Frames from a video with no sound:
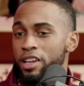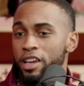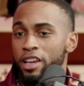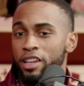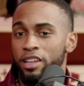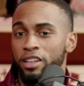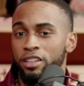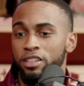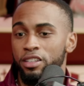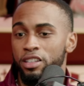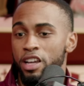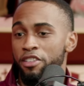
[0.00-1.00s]

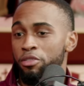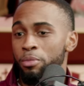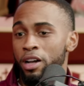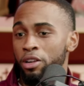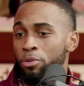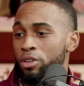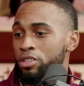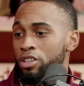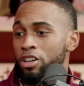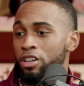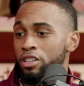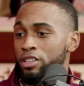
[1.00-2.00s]
And everybody works
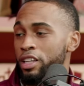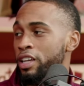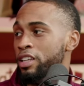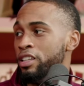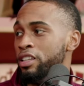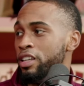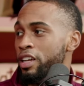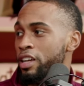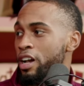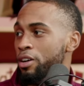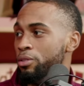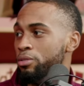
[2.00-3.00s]
hard day in and day
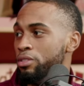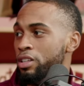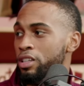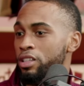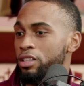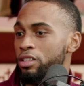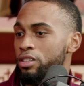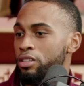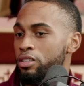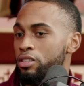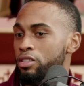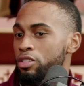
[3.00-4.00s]
out. And
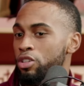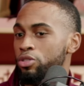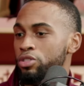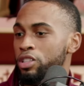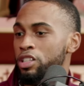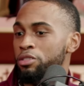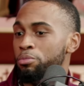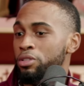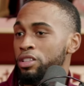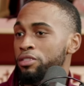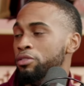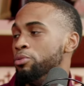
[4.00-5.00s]
Coach Jans
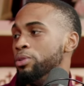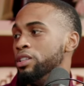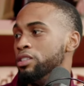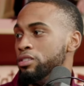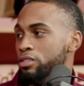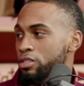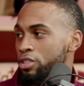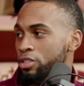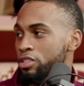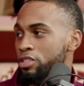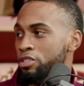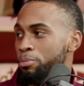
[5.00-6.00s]
believes in winning. So
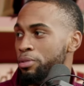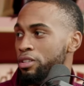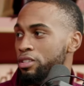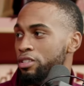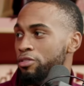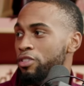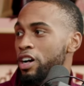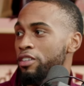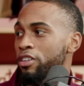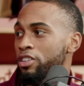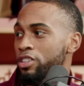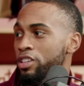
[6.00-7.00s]
he's going to put the five
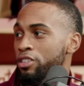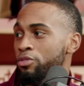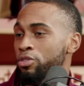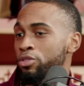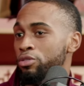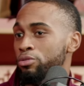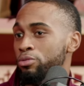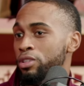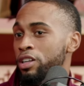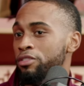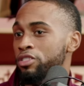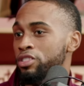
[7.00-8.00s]
out there for
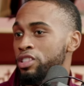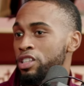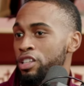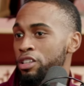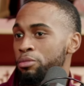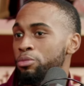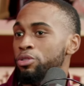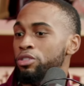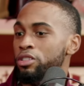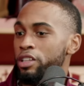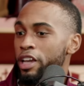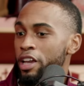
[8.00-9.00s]
whatever team or
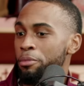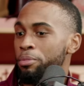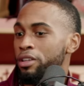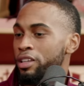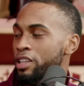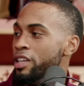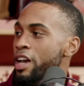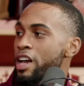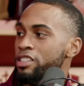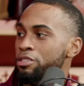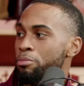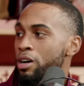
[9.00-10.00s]
game plan he
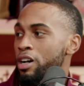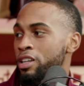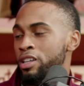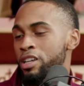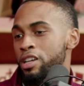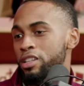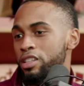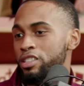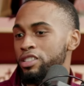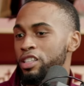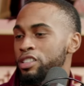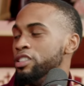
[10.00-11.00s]
has in mind.
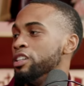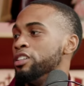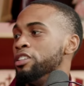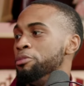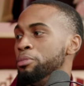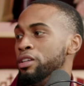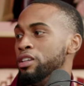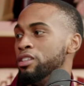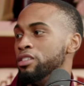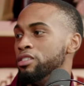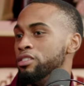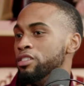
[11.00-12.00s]
Doesn't necessarily
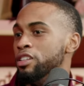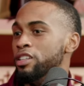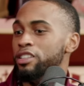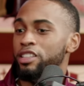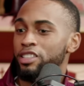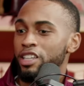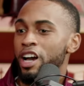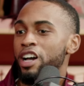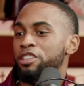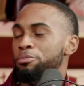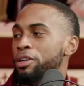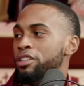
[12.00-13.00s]
mean this guy
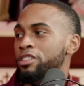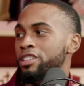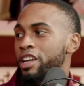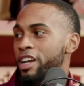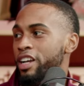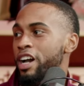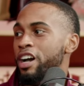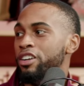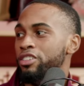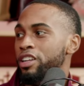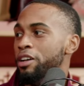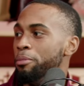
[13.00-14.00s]
is better than that guy
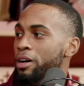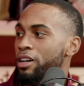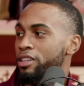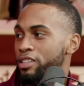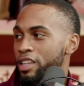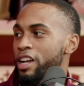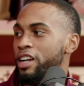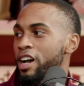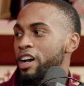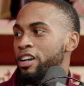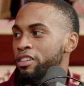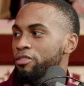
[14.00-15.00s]
or that
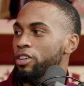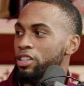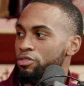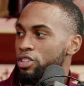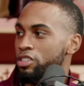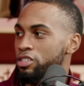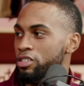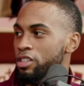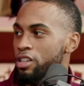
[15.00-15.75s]
guy, vice versa.